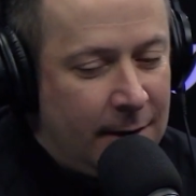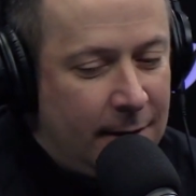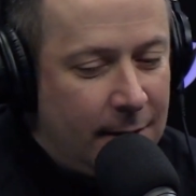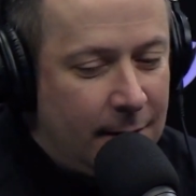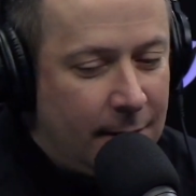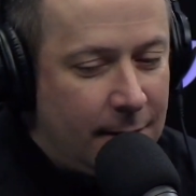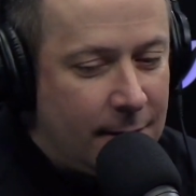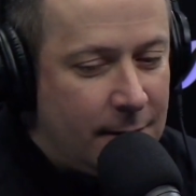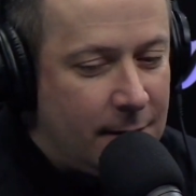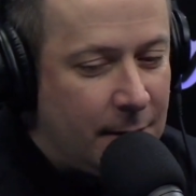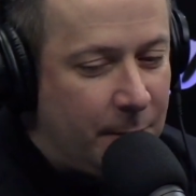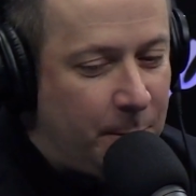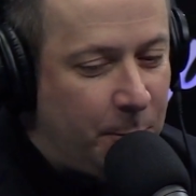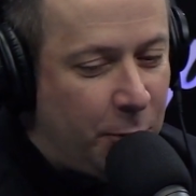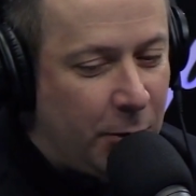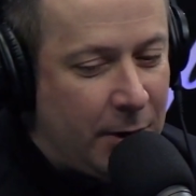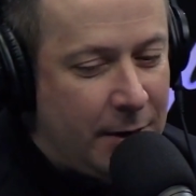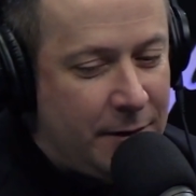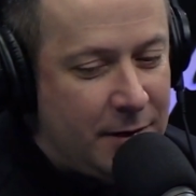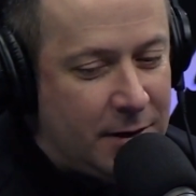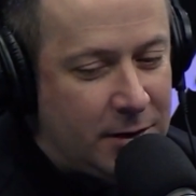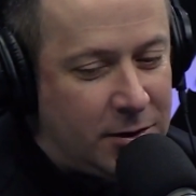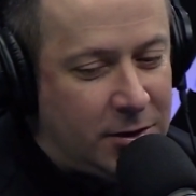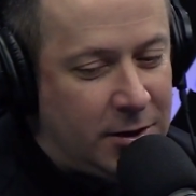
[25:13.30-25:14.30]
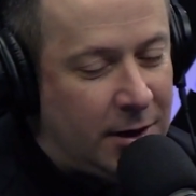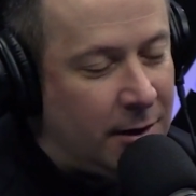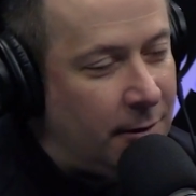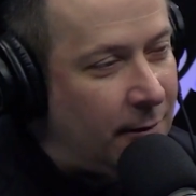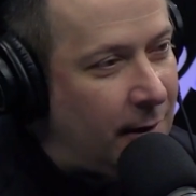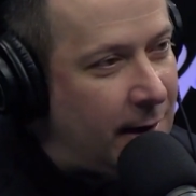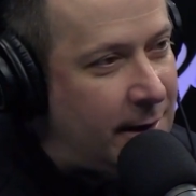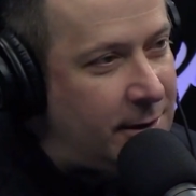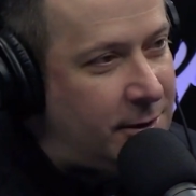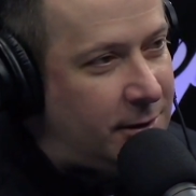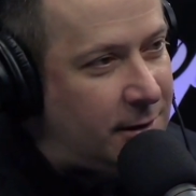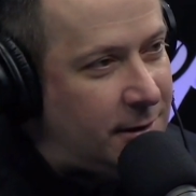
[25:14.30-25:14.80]
The previous
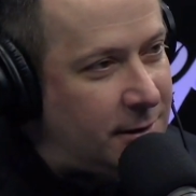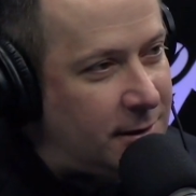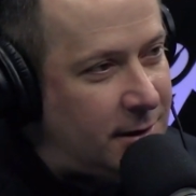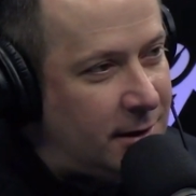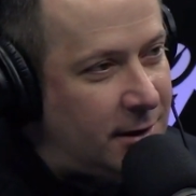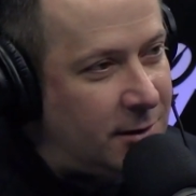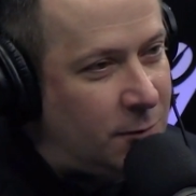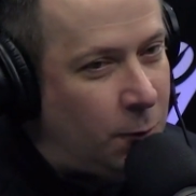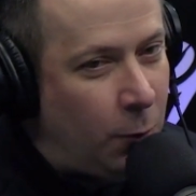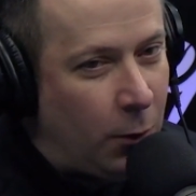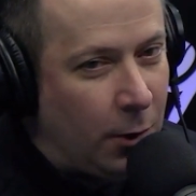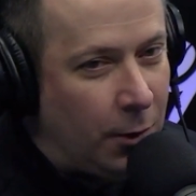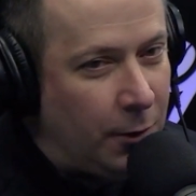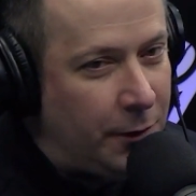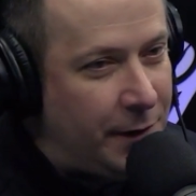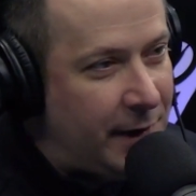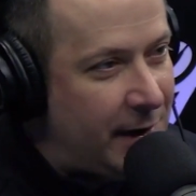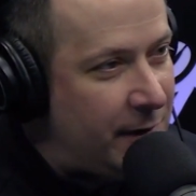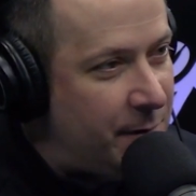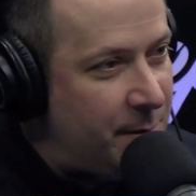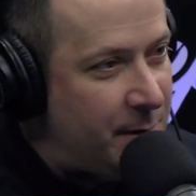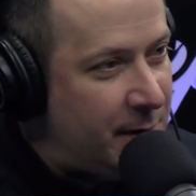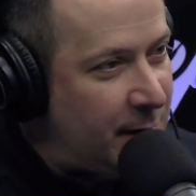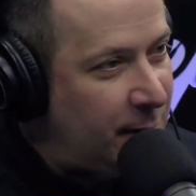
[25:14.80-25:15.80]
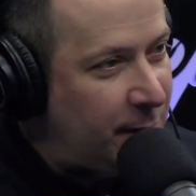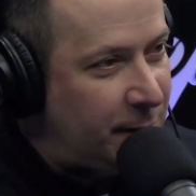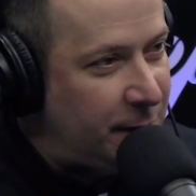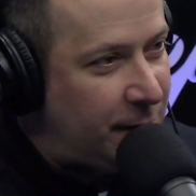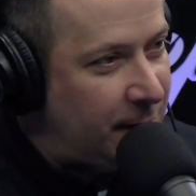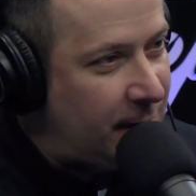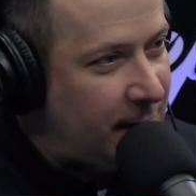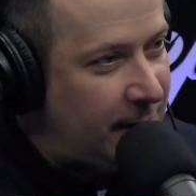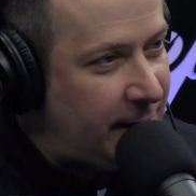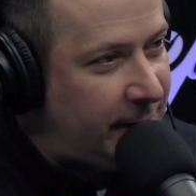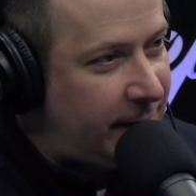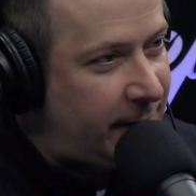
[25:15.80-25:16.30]
generations, this world they've built
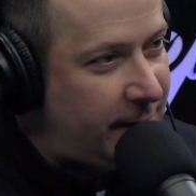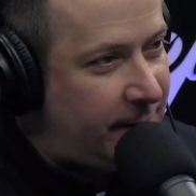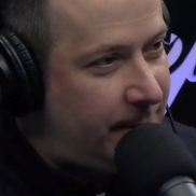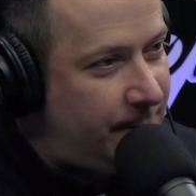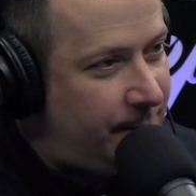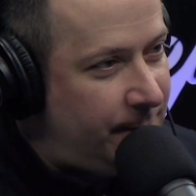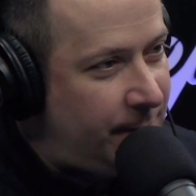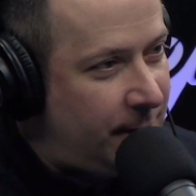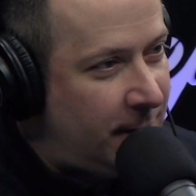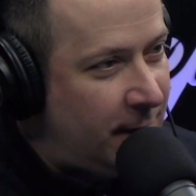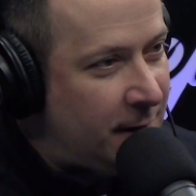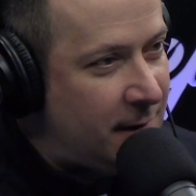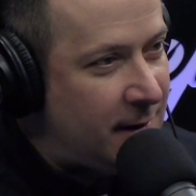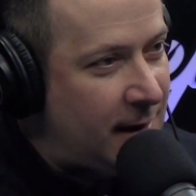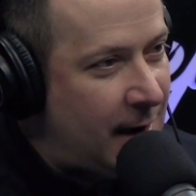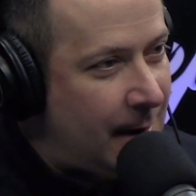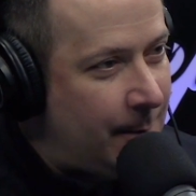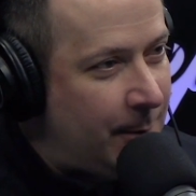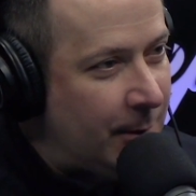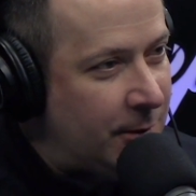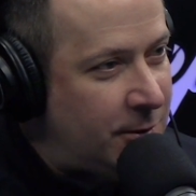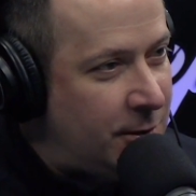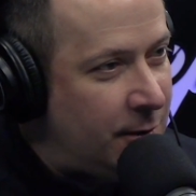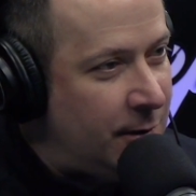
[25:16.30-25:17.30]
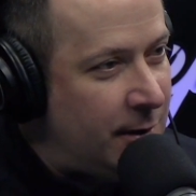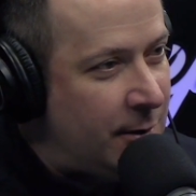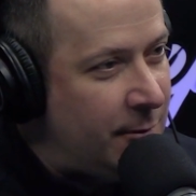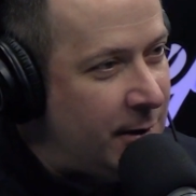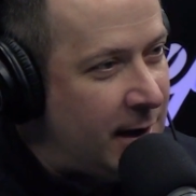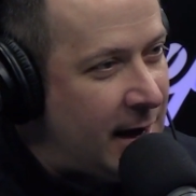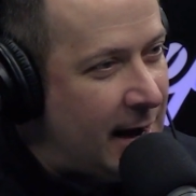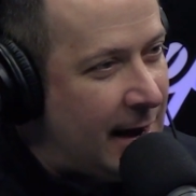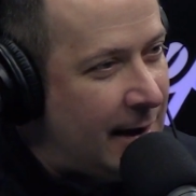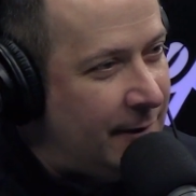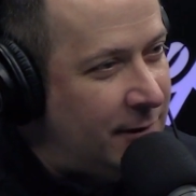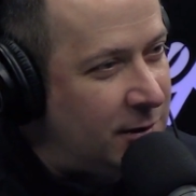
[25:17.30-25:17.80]
for us, and the opportunity we
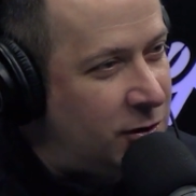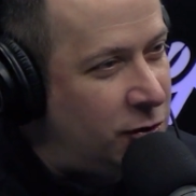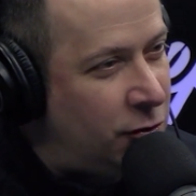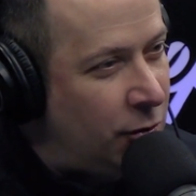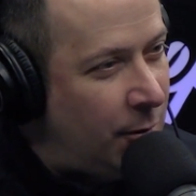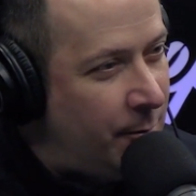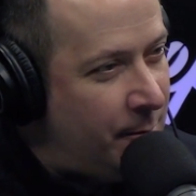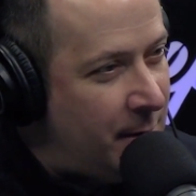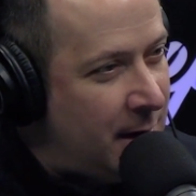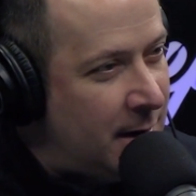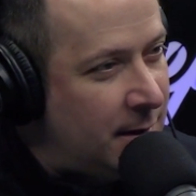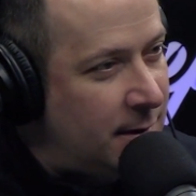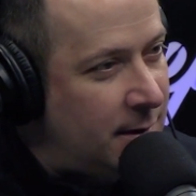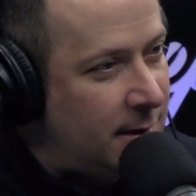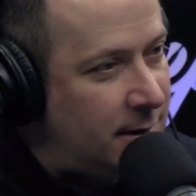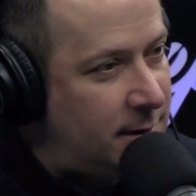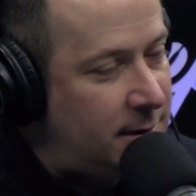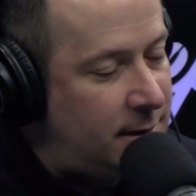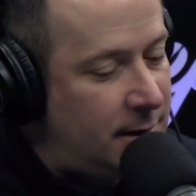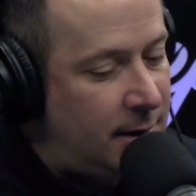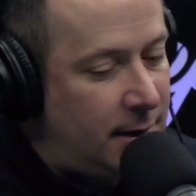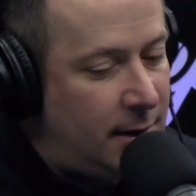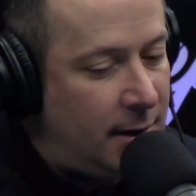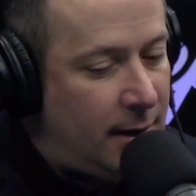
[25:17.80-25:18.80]
have is tremendous.